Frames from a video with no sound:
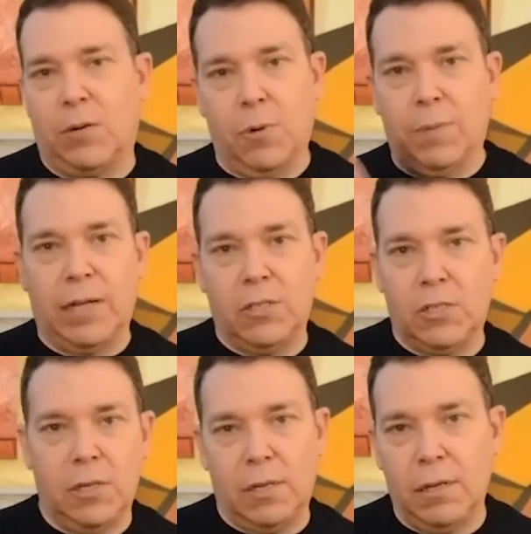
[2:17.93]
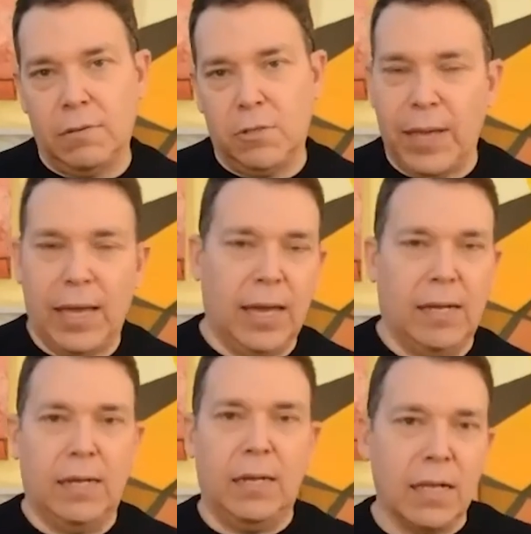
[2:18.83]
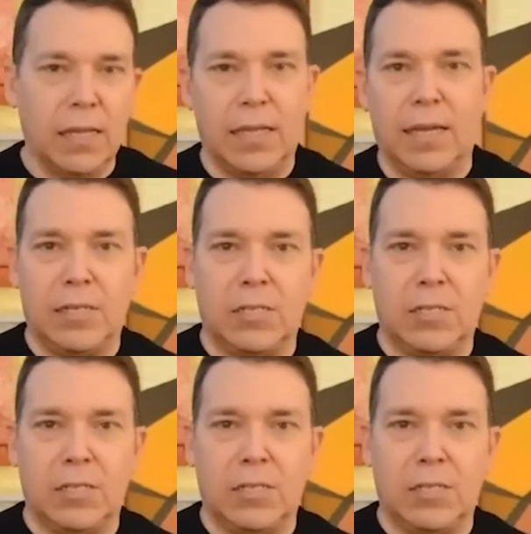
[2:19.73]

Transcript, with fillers: I wrote about uh, Japan and England.